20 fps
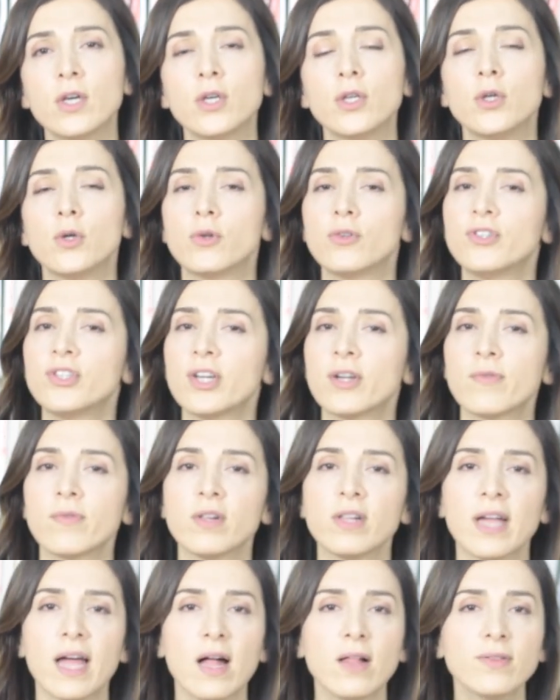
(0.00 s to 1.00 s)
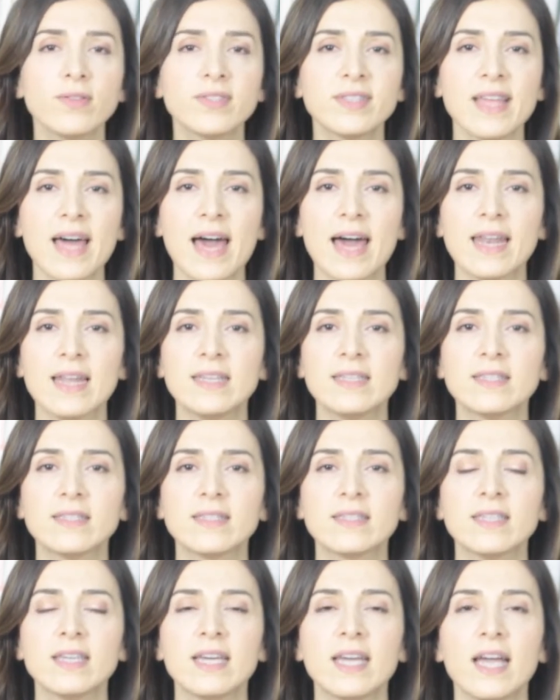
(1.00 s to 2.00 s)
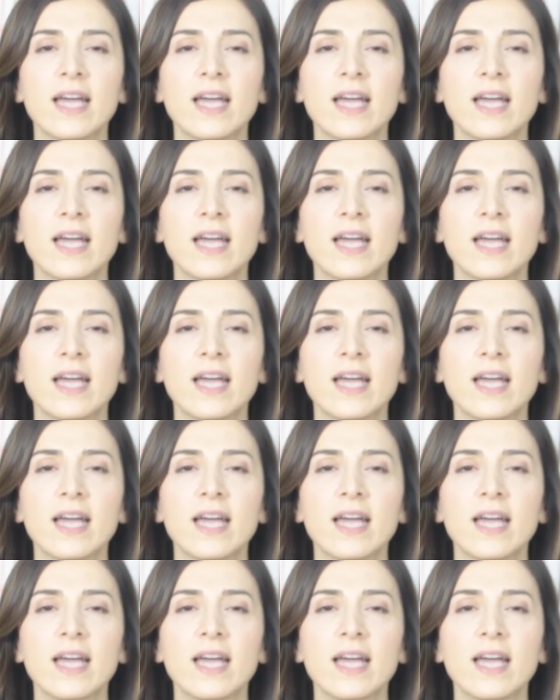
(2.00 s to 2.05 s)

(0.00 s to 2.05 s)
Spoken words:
your general health status,